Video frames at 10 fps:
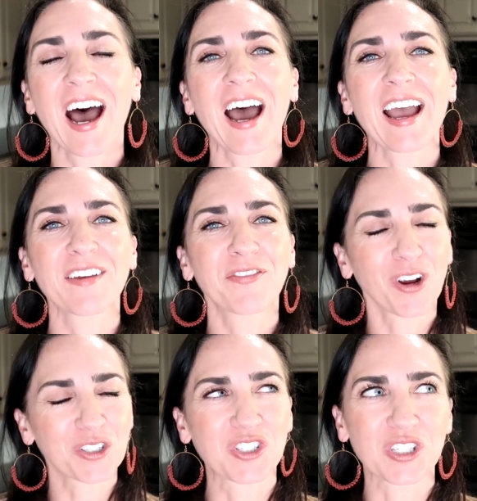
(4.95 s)
I
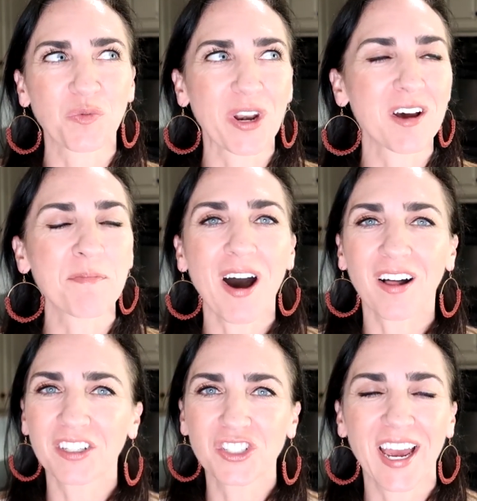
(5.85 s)
first just want to
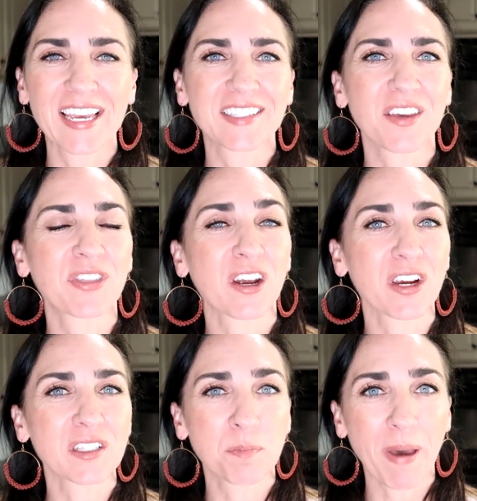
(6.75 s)
apologize if there
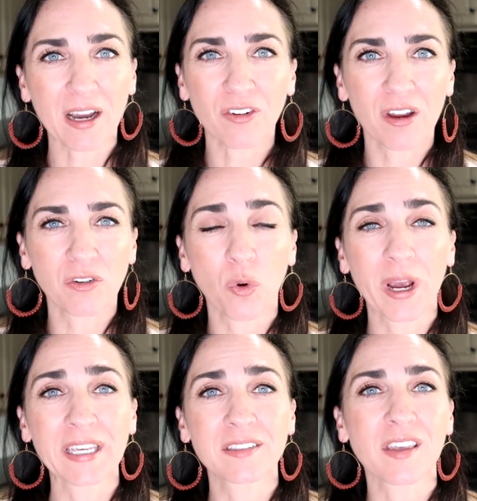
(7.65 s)
is background
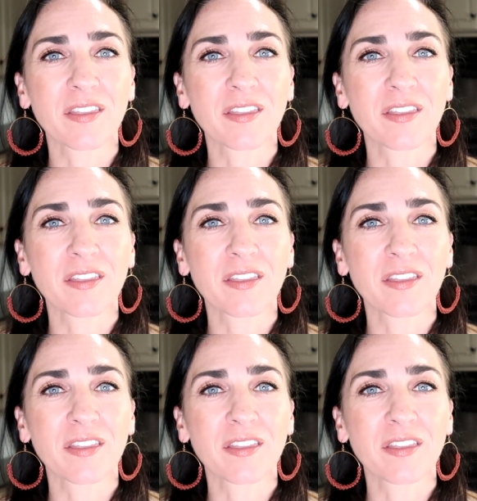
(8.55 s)
noise.